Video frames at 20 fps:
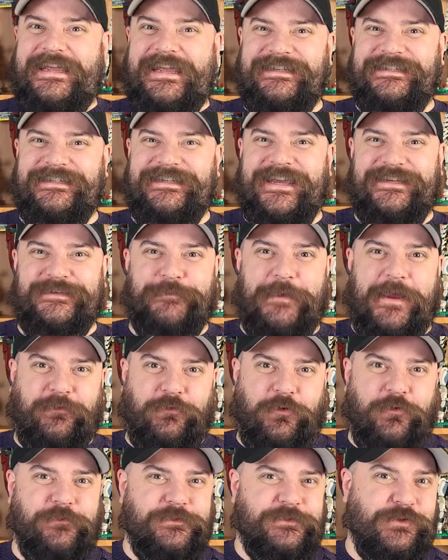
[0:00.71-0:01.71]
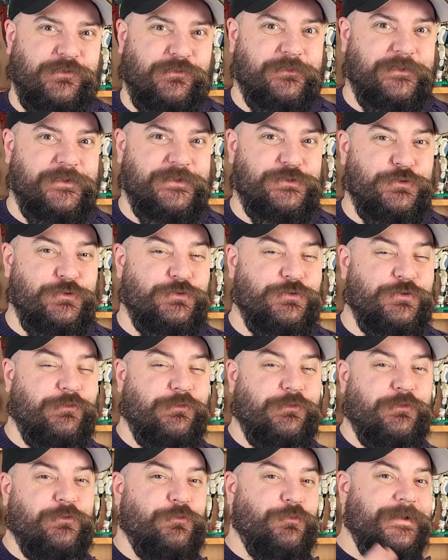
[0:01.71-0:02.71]
In today's macro photography
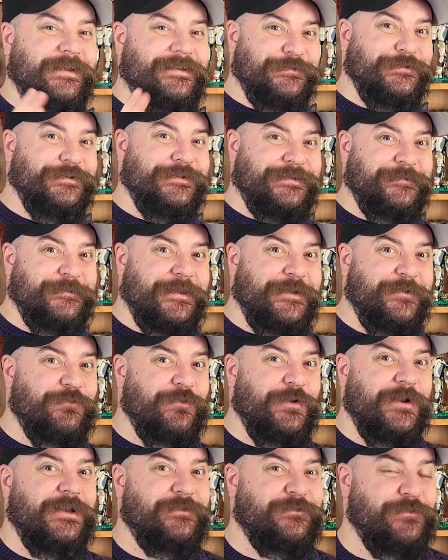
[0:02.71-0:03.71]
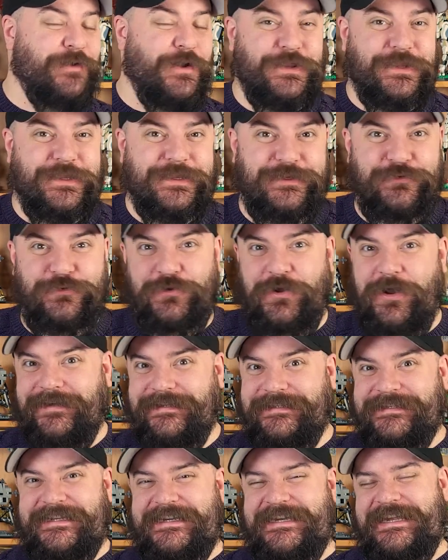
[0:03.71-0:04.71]
tutorial, we're doing something really fun that you
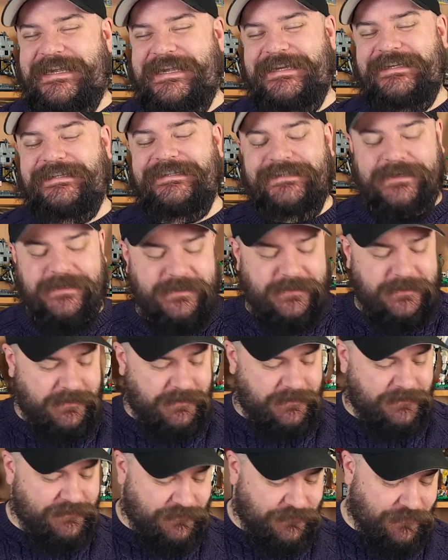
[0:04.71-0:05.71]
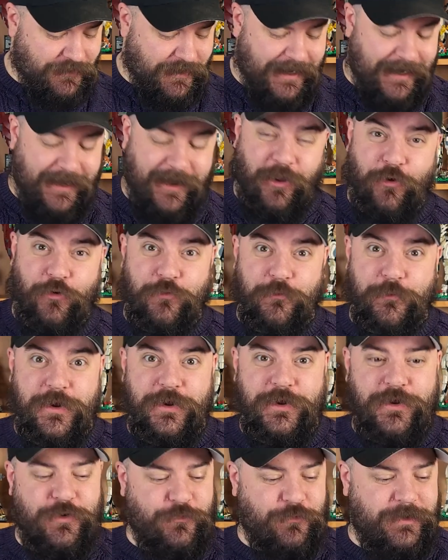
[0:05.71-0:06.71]
guys can easily do at home.
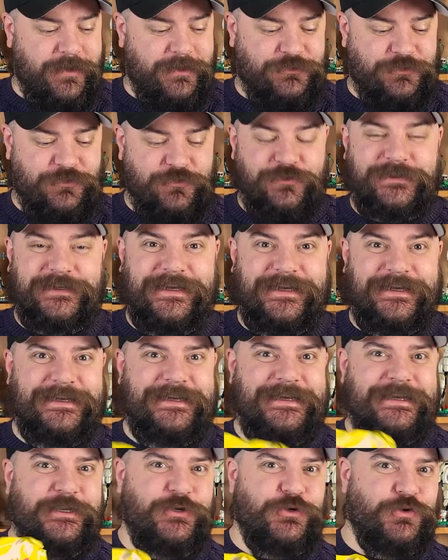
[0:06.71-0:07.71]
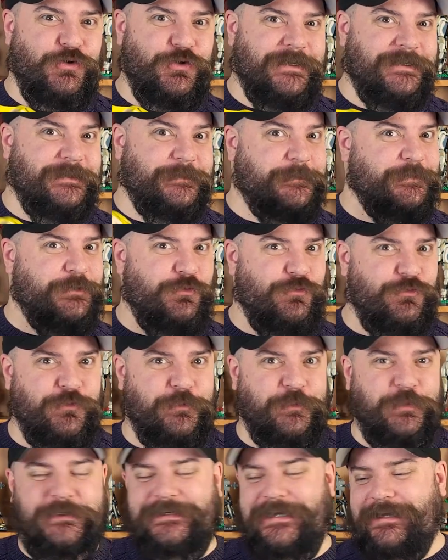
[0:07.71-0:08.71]
We're shooting crisps
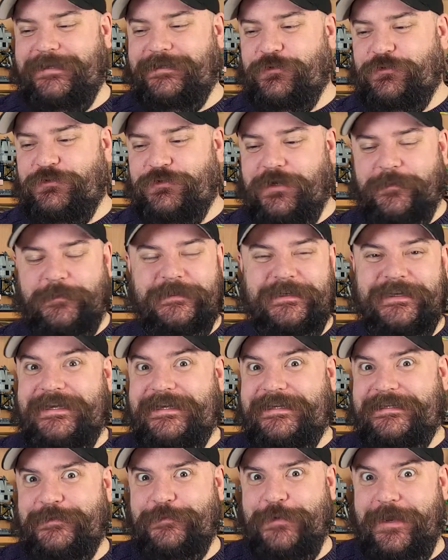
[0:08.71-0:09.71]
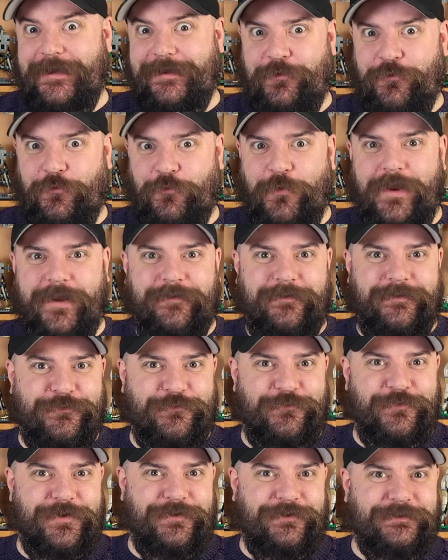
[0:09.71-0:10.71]
or potato chips, depending on where in the
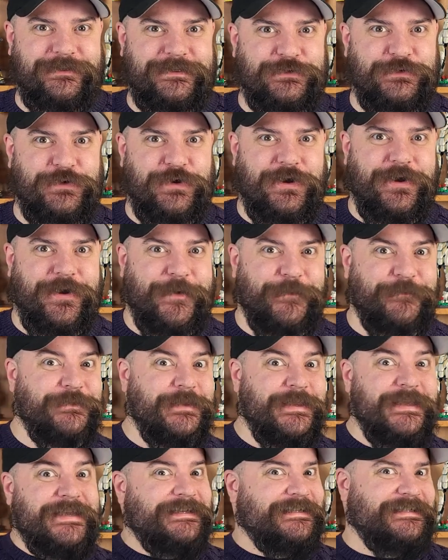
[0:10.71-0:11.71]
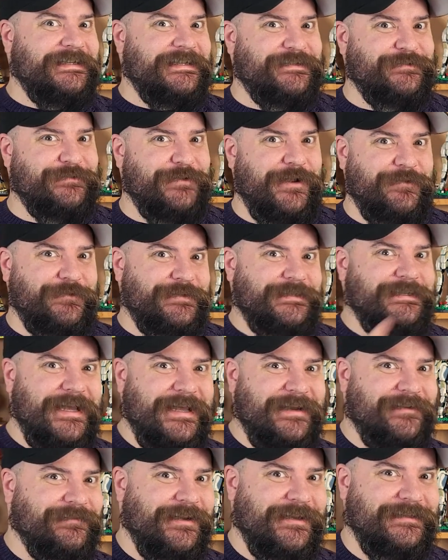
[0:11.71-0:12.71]
world you are. Stick around
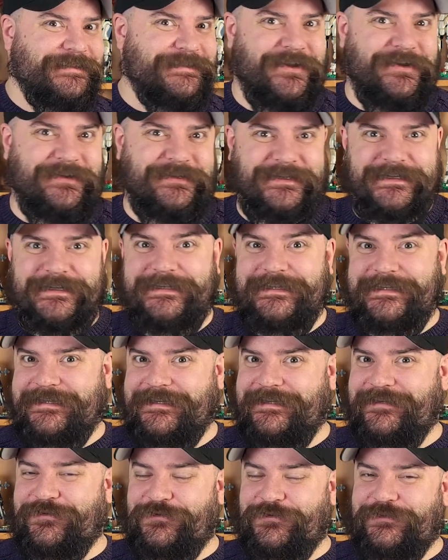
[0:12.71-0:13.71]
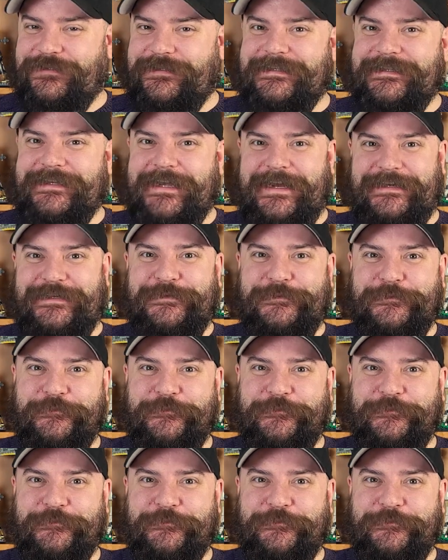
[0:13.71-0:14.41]
and I'll get started in just a sec.